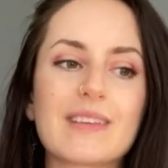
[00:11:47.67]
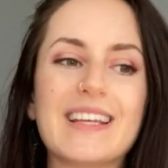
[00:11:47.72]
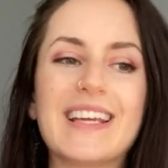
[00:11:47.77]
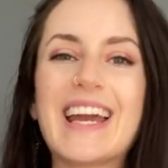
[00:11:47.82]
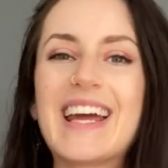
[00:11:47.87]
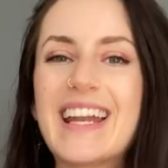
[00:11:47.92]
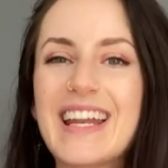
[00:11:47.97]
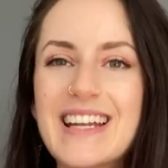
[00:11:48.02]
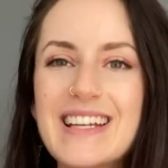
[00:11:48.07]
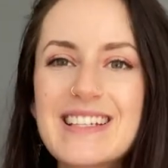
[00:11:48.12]

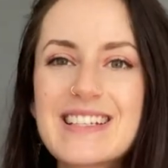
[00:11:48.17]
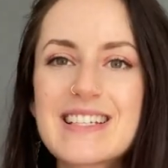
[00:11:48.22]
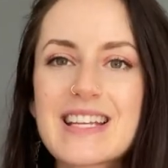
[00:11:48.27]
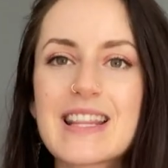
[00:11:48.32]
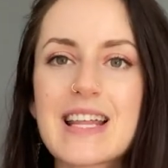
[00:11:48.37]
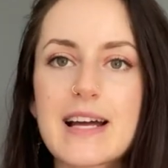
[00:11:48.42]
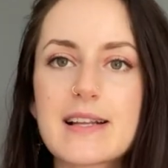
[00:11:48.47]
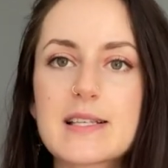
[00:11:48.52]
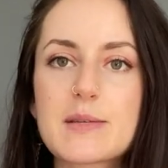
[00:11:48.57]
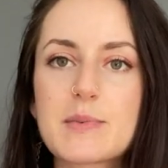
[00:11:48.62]
get into
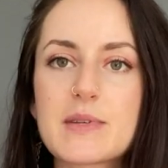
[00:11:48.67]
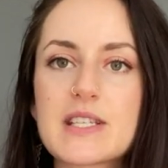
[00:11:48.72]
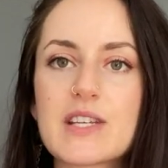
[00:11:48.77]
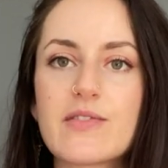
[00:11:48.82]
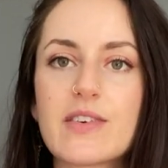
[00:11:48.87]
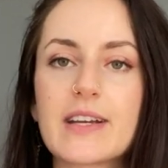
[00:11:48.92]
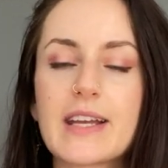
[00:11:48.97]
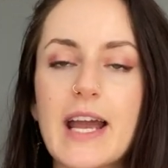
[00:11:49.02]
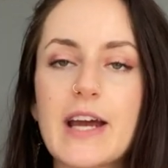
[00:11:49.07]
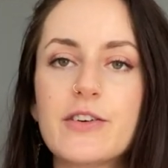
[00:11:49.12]
that
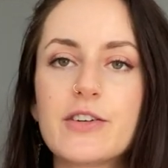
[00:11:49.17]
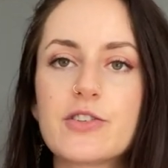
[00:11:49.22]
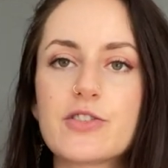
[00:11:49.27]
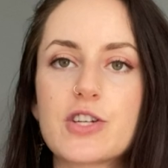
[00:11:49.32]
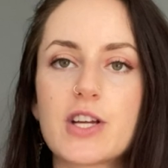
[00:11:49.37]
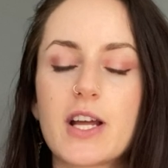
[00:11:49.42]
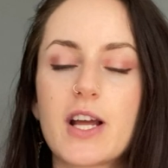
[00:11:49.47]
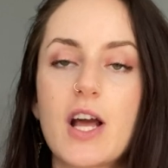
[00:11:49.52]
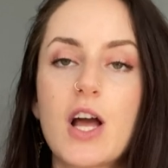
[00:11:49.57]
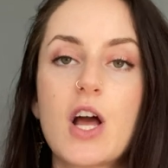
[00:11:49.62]
specific
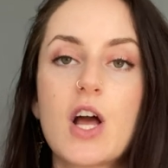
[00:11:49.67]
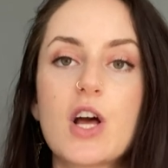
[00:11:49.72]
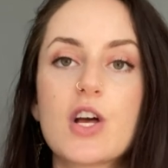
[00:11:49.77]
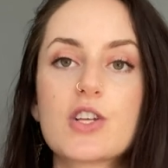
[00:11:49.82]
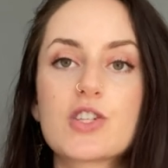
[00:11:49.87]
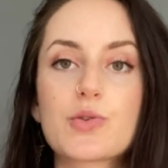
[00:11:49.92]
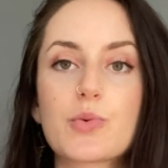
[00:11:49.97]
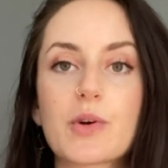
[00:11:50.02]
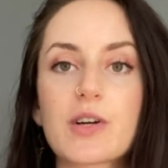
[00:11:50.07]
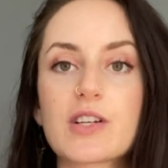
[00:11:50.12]
energy.
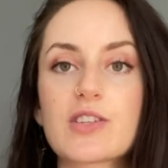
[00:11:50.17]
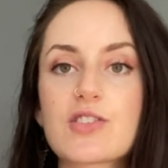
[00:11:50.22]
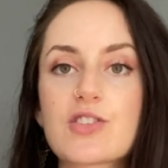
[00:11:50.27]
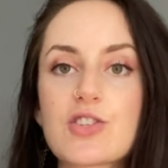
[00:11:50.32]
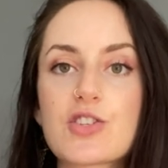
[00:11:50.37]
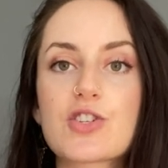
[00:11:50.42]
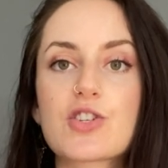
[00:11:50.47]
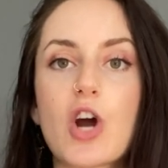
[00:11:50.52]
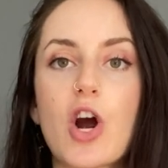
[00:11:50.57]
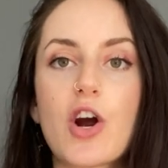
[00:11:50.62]
So we're gonna
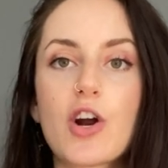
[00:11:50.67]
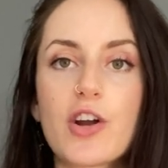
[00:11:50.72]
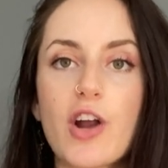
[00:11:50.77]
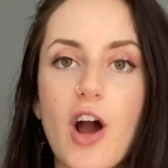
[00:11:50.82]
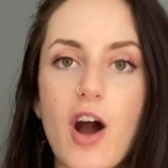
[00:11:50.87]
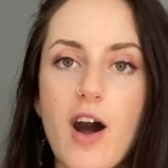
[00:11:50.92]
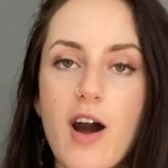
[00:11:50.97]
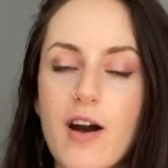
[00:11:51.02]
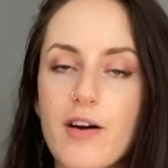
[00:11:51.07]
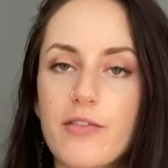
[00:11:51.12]
start
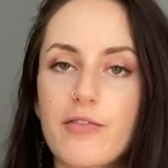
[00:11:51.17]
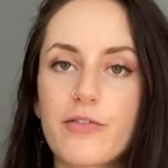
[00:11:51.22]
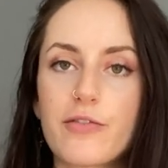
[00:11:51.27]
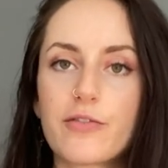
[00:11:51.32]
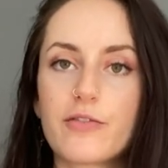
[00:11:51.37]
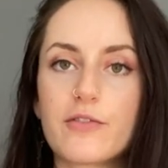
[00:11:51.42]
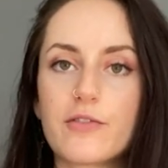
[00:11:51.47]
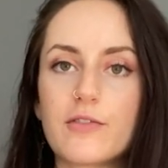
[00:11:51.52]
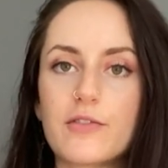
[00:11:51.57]
off